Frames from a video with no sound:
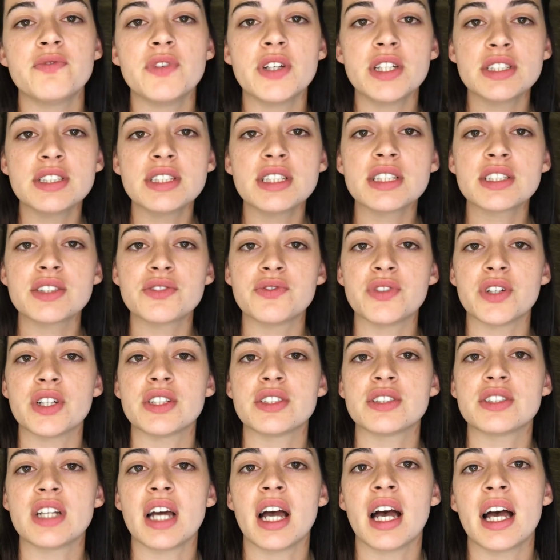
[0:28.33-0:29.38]
First things
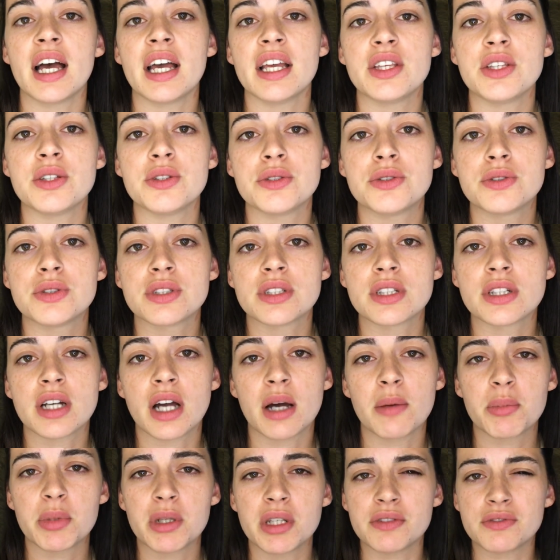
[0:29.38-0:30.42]
first, I use a
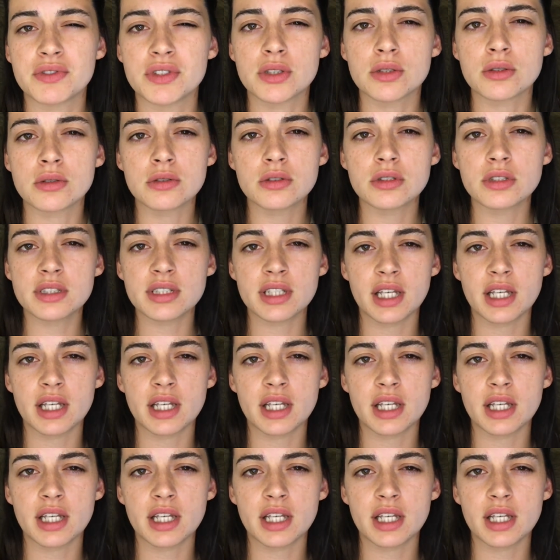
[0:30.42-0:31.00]
couple of tools.